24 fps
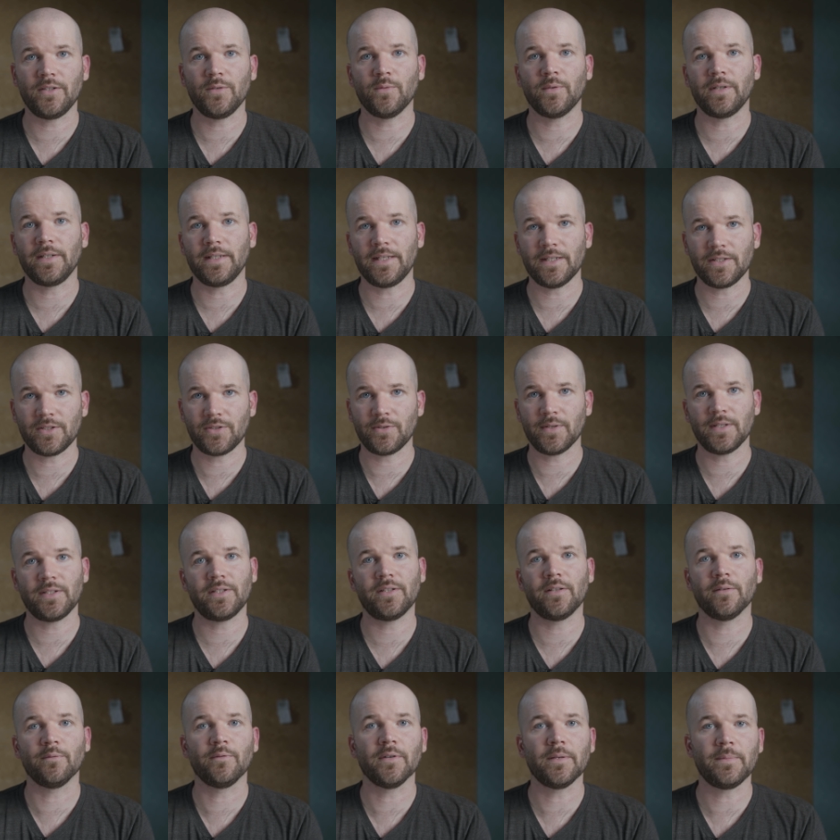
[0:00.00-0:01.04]
you want to get straight
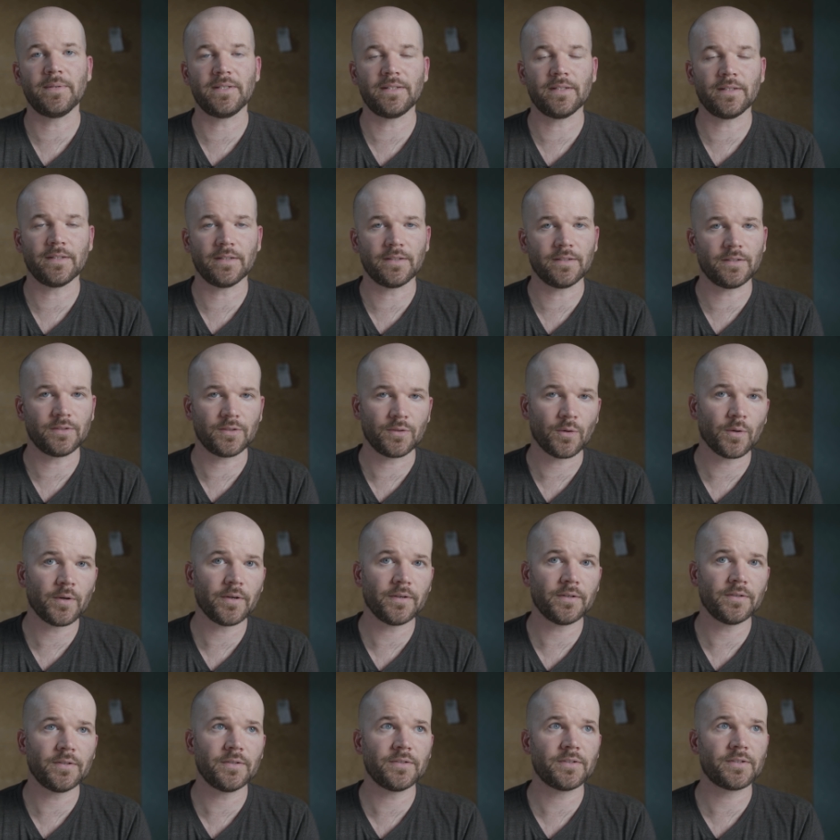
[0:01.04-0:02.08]
to the freebies and the
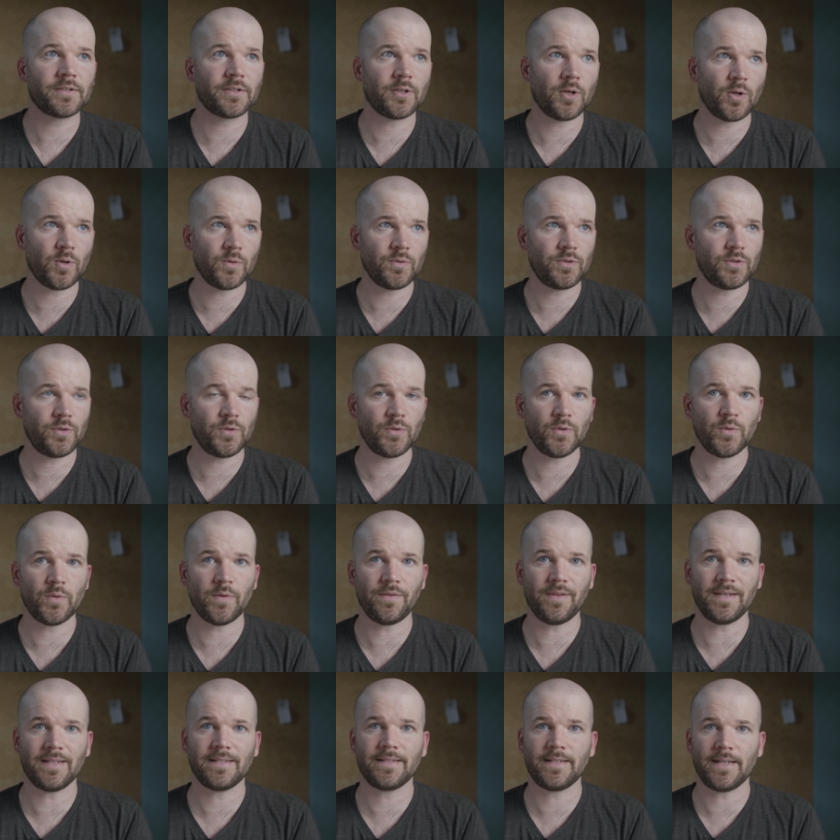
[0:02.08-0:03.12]
tutorials, go to
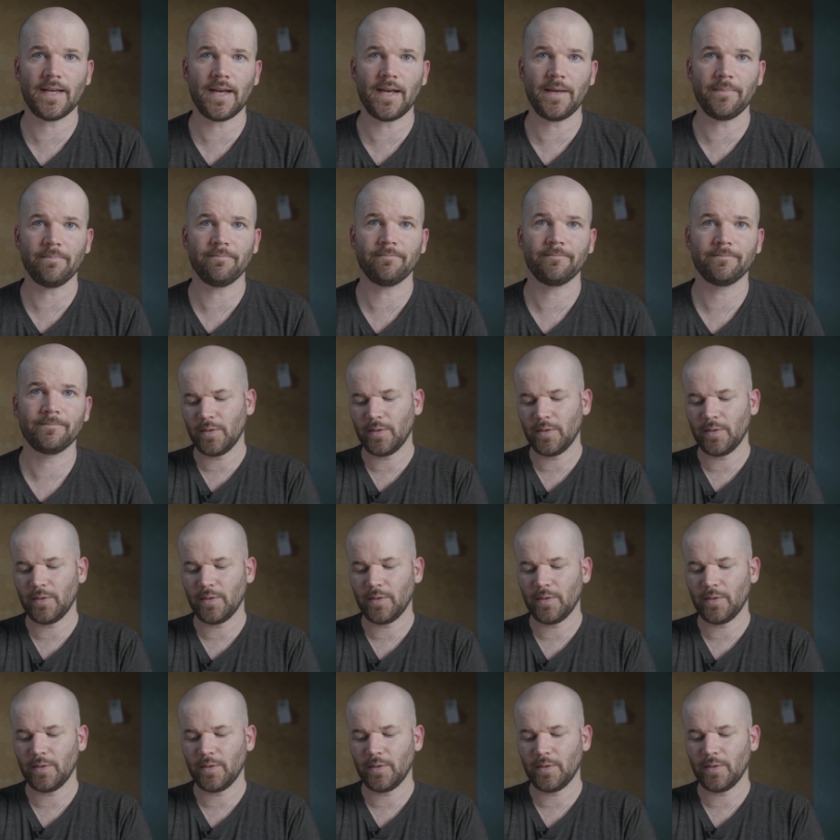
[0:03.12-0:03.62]
this time.